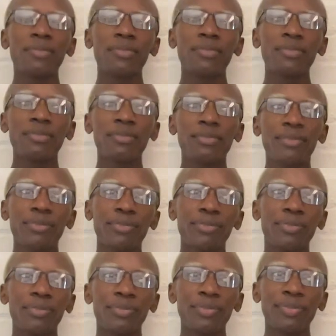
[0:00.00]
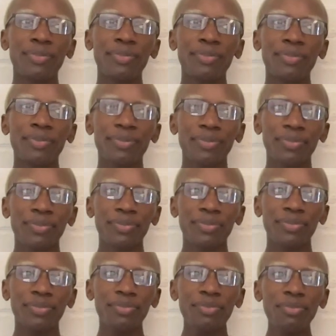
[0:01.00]

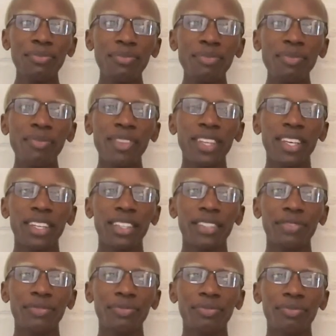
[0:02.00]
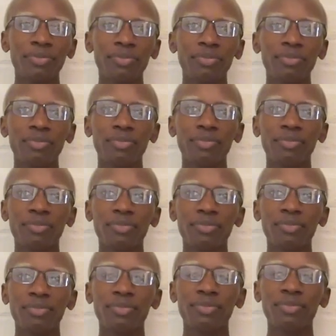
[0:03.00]

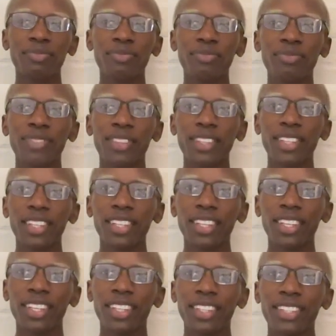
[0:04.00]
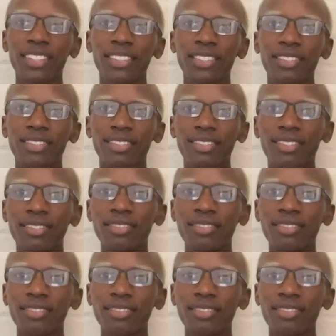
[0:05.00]
The person shown says nothing.